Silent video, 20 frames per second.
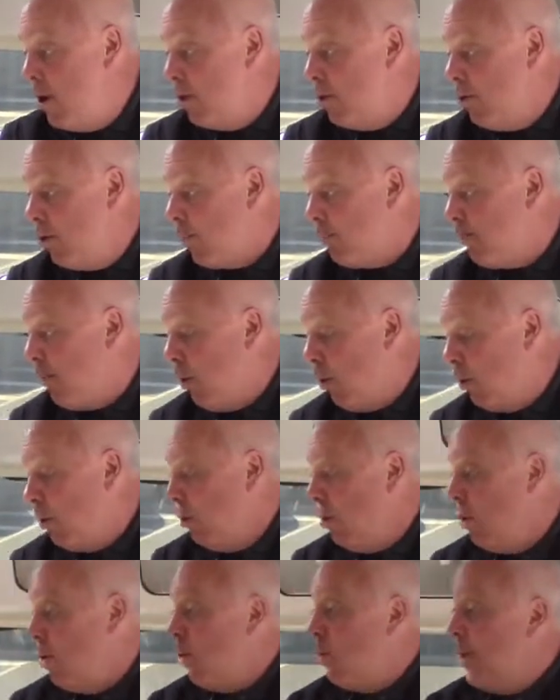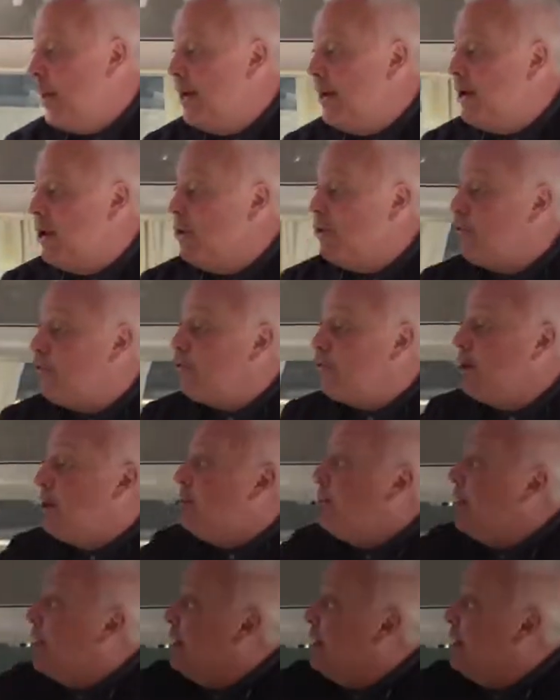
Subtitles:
Your porthole windows streaming